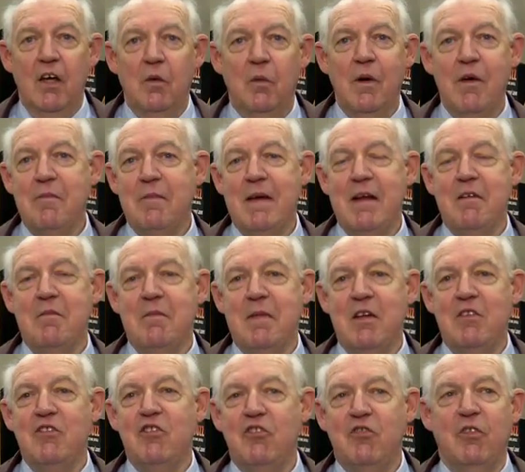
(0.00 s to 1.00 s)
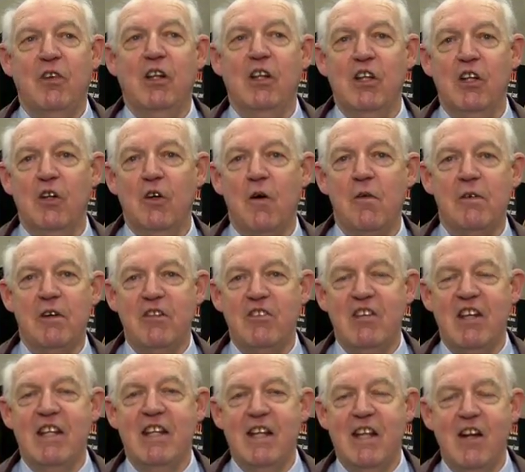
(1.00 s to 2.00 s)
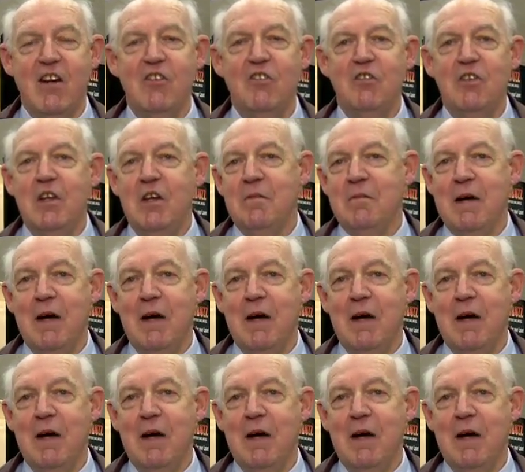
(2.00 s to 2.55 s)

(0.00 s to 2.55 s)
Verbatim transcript: We've been in business for a little over 10 years.